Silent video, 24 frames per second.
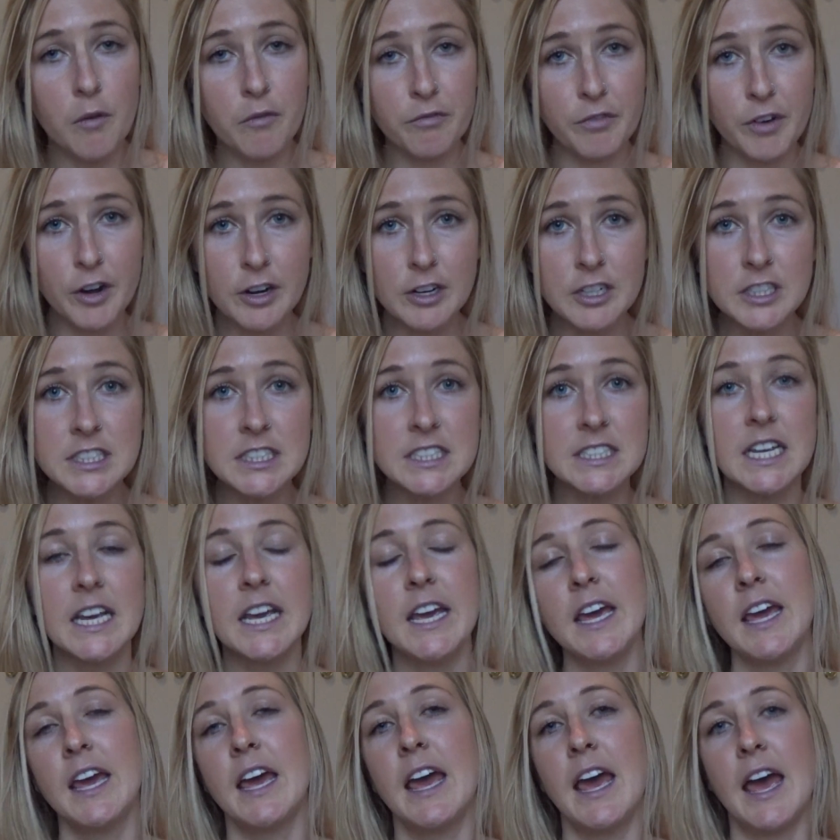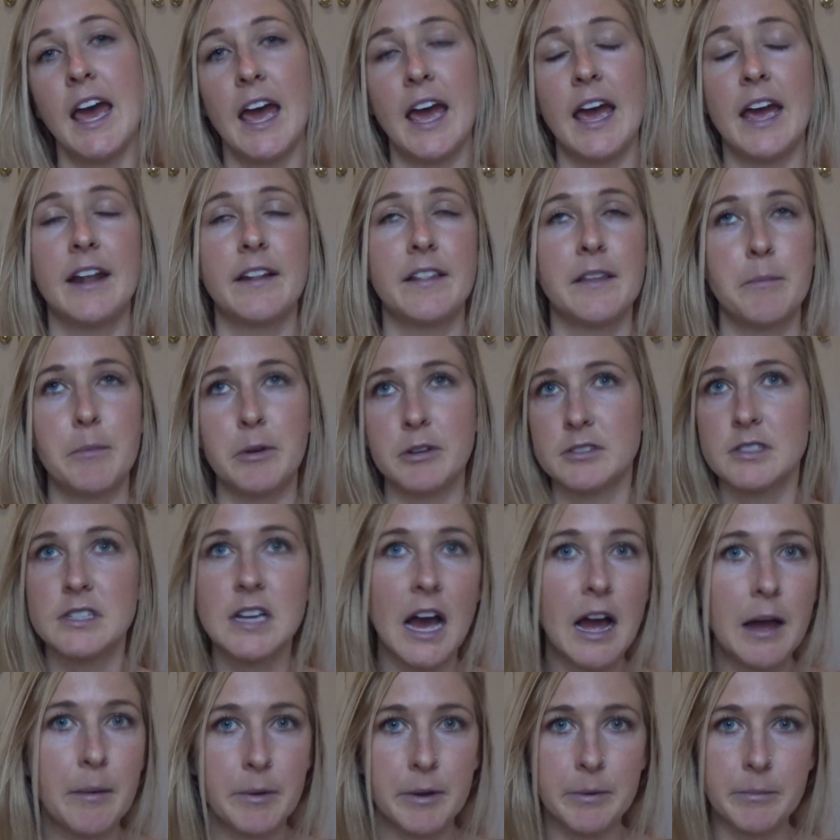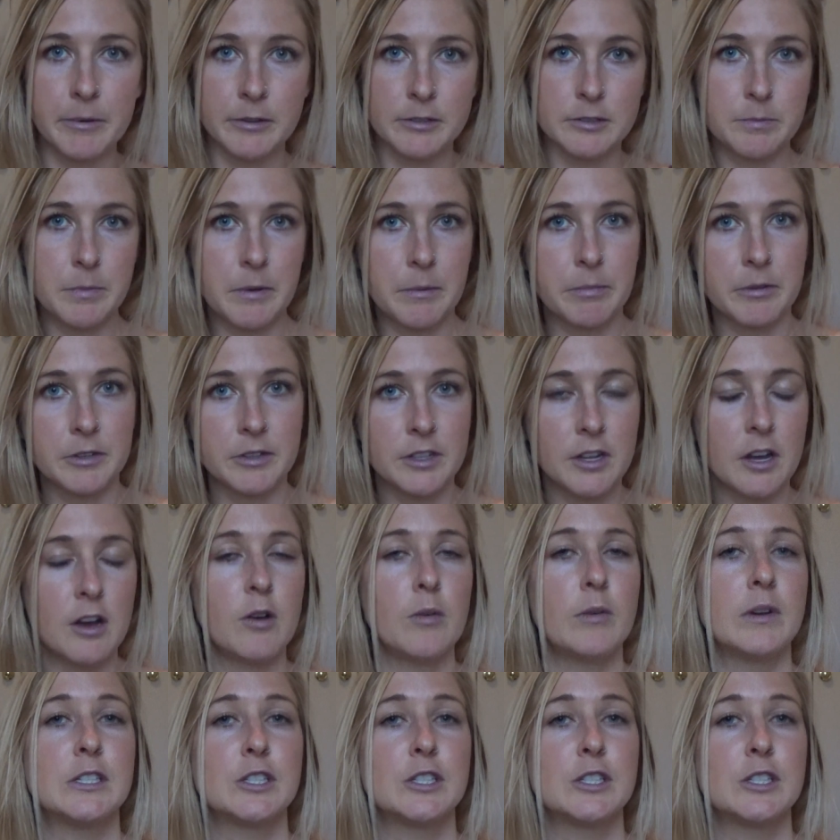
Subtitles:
First, and the most common most people know,